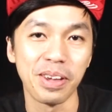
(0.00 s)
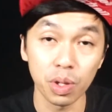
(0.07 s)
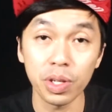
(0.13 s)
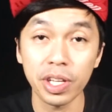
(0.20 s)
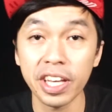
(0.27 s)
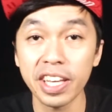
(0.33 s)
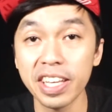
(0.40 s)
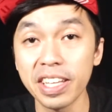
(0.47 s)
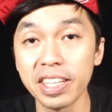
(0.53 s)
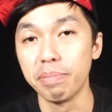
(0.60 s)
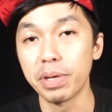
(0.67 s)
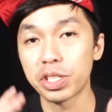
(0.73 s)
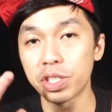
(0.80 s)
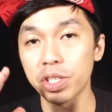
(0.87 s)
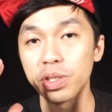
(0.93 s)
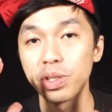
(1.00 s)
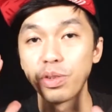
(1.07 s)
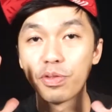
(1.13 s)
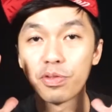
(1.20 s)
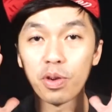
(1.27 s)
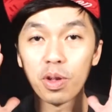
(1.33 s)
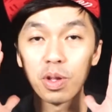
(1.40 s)
So okay, make sure
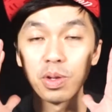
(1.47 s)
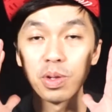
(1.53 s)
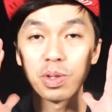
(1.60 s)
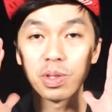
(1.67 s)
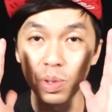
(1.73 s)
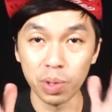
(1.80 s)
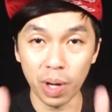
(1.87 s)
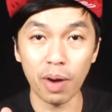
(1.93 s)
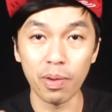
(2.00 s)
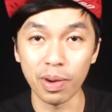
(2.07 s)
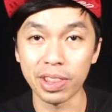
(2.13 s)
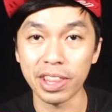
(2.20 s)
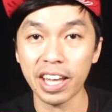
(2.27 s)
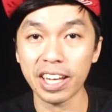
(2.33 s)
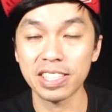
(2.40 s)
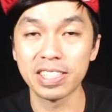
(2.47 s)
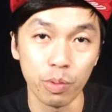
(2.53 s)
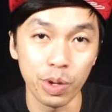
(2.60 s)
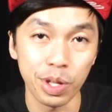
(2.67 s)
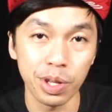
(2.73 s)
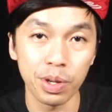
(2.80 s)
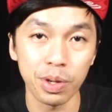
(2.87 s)
you follow to our next
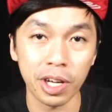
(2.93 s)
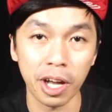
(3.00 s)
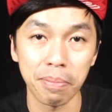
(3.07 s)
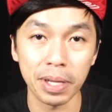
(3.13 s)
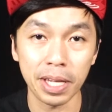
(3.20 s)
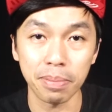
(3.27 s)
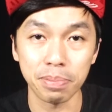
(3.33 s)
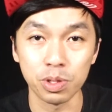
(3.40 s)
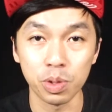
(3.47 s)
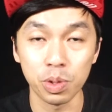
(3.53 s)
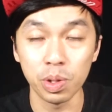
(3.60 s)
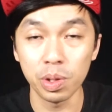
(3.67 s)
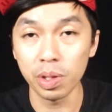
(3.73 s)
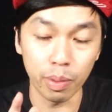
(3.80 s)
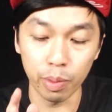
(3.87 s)
video coming up soon.